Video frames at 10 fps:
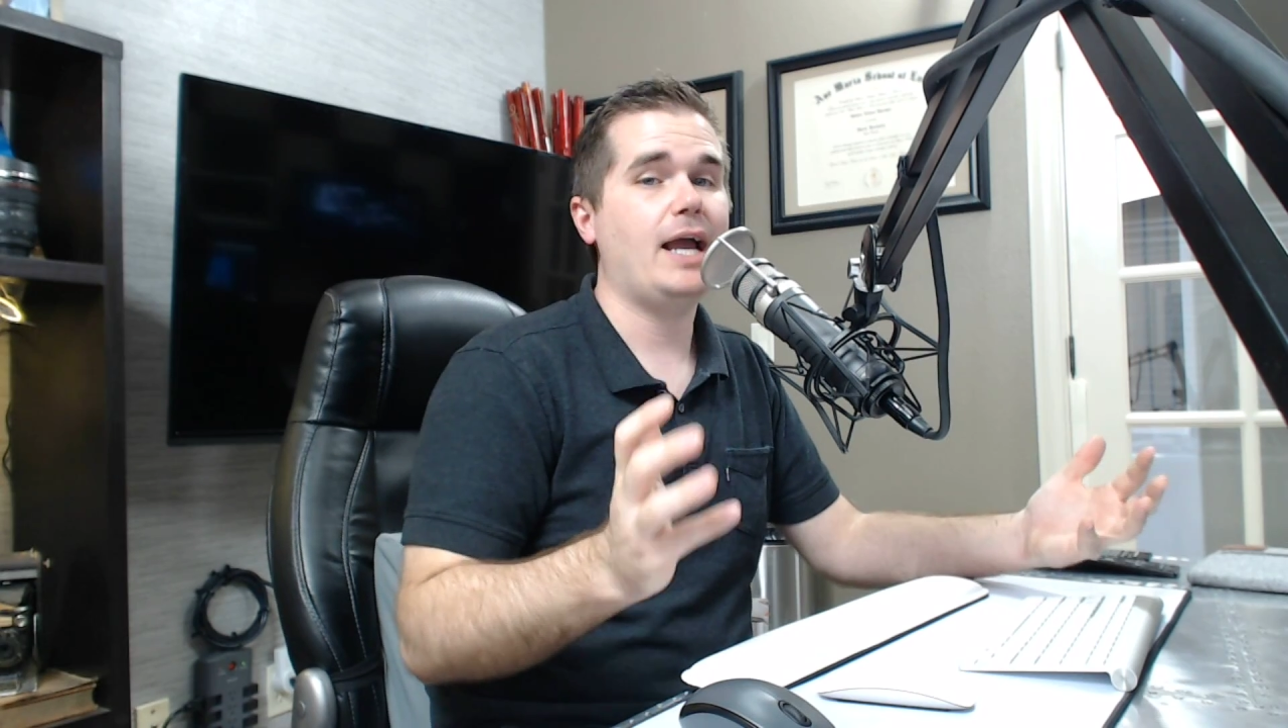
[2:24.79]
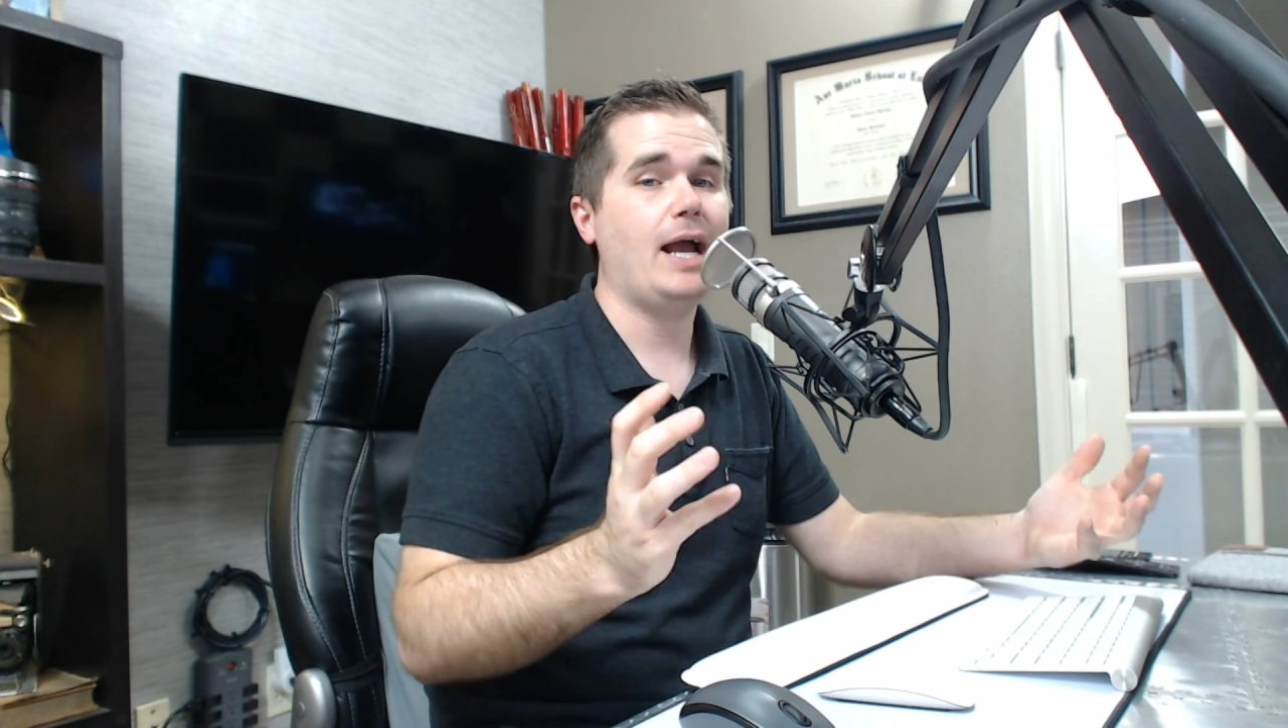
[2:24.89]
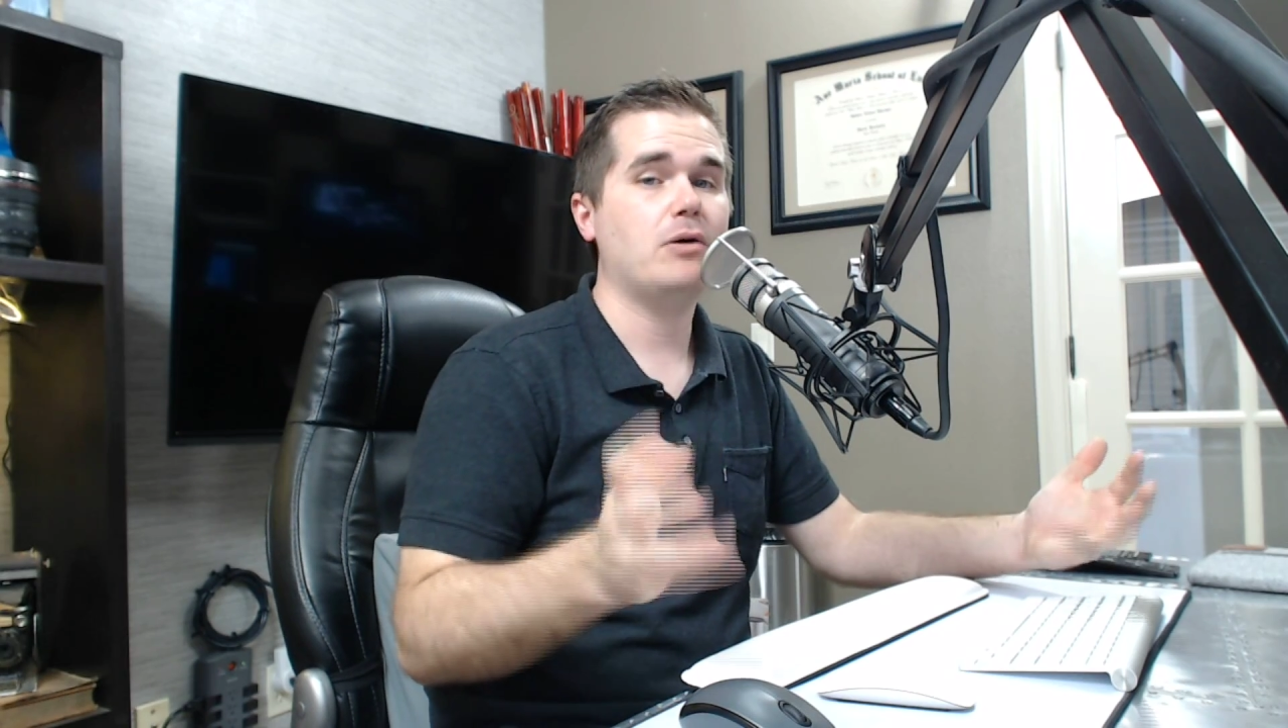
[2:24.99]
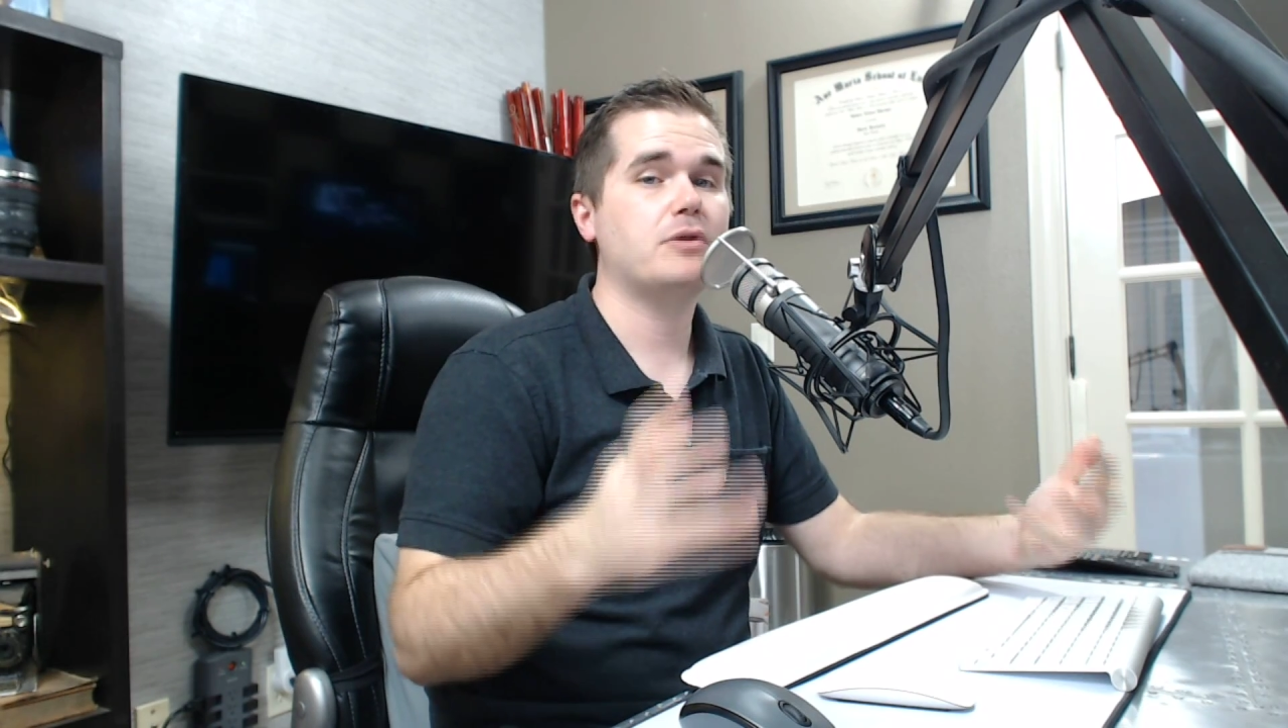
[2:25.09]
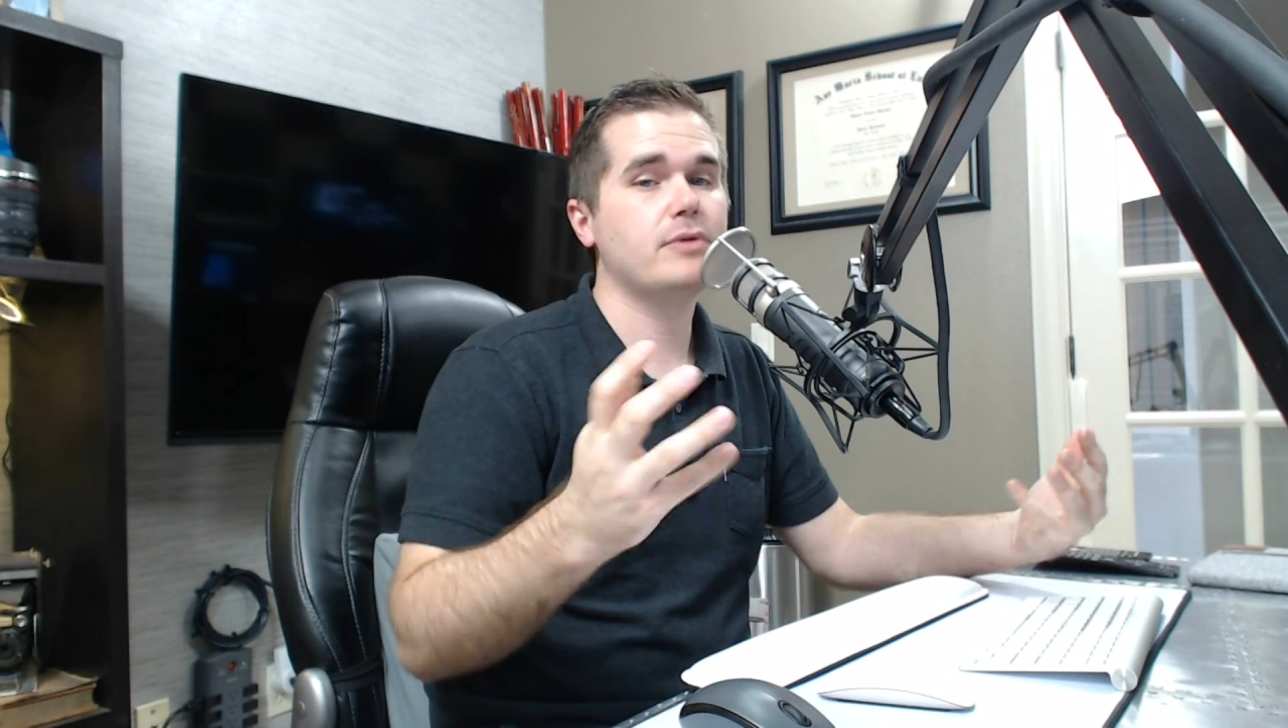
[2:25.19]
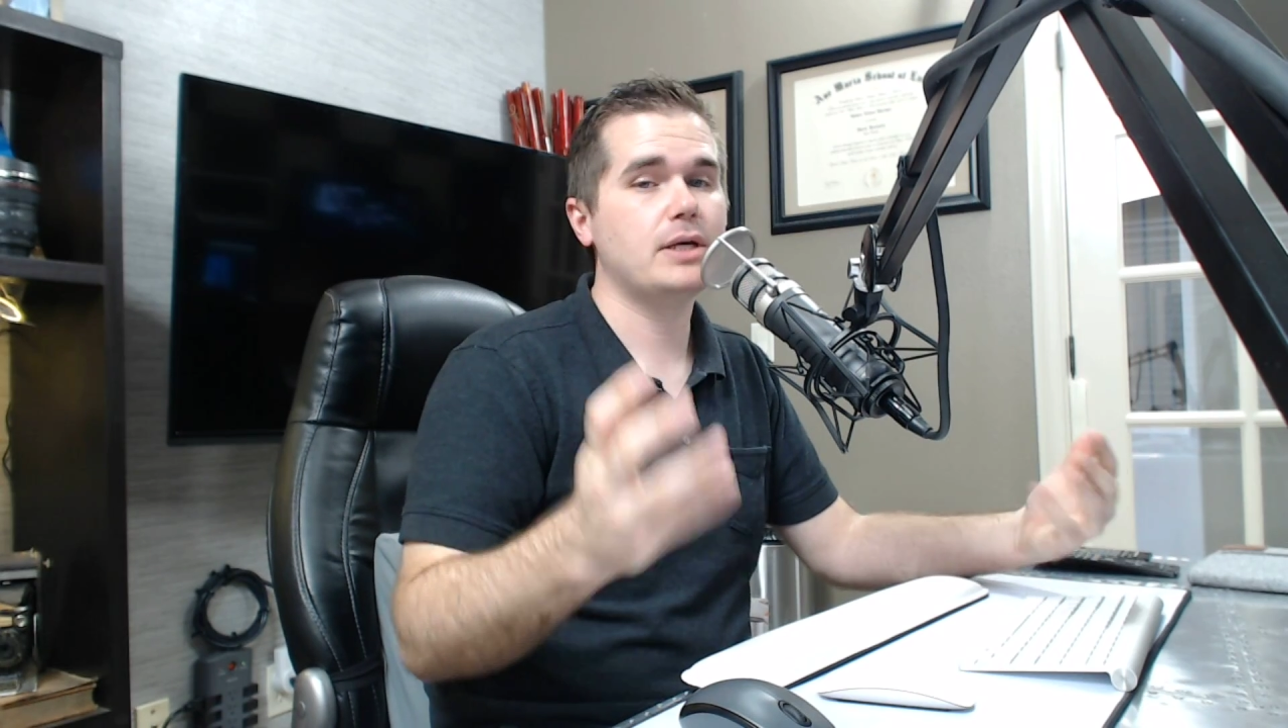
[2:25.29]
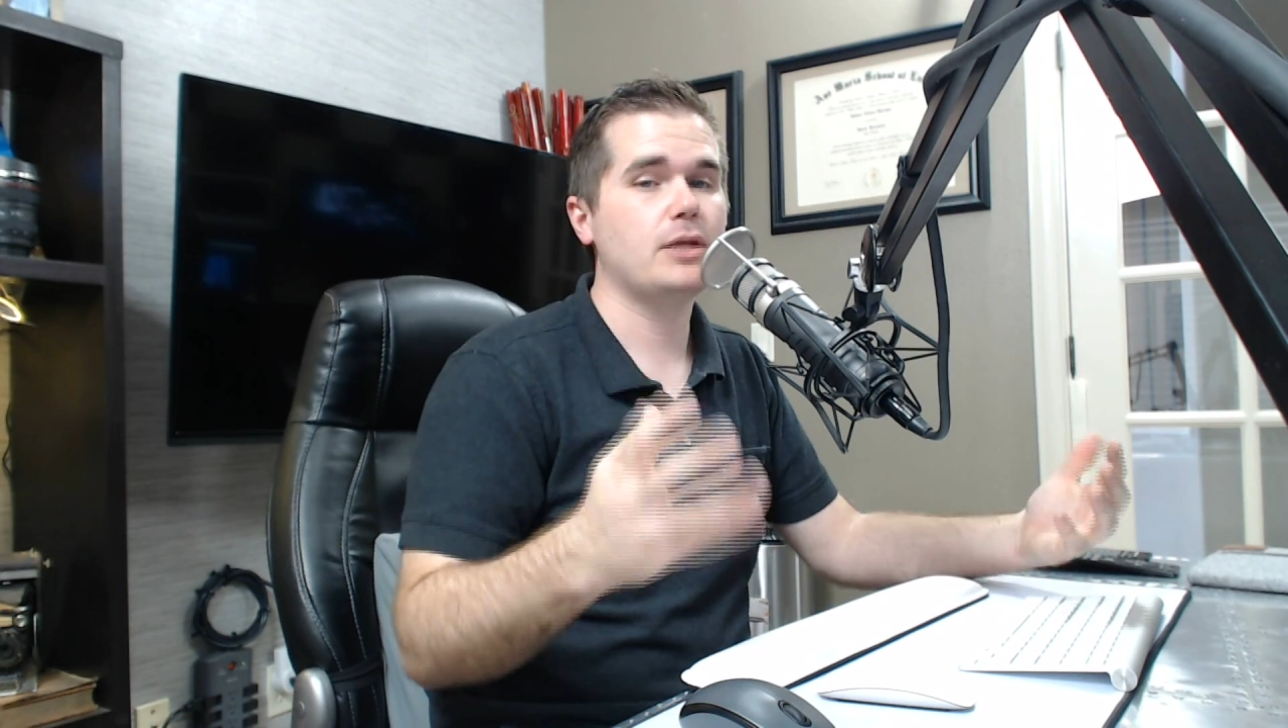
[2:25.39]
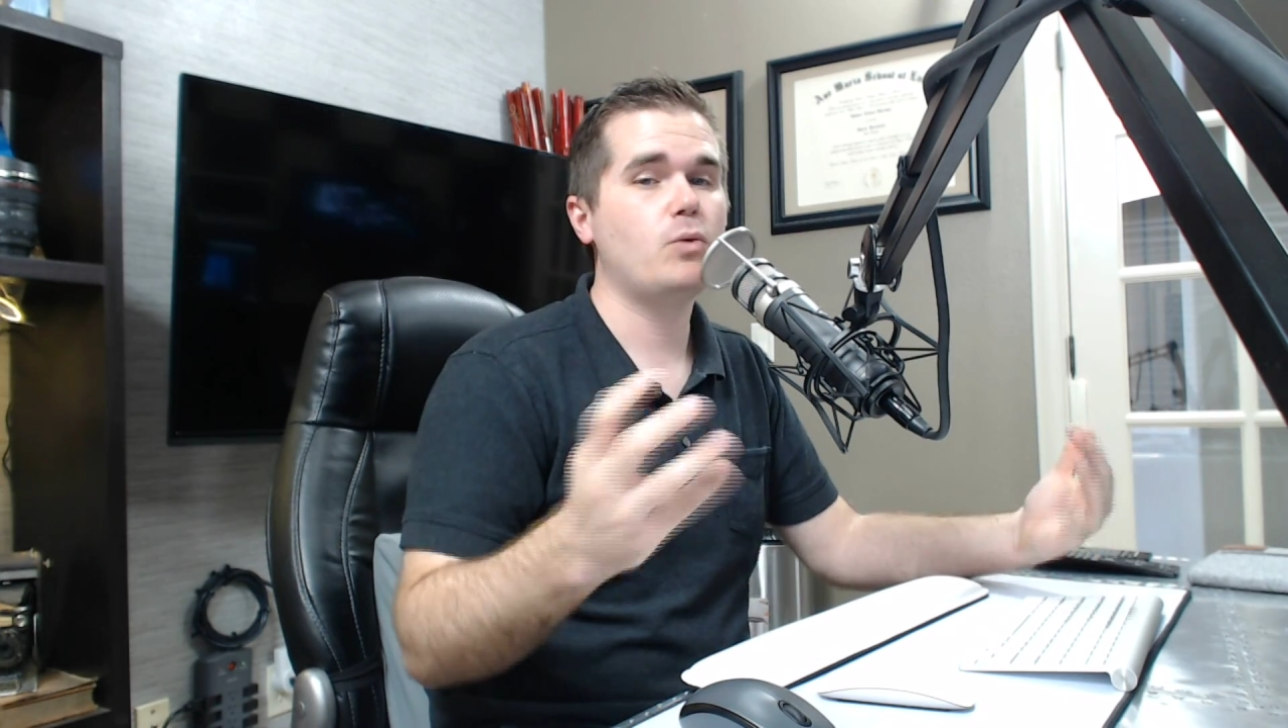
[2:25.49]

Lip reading: how it really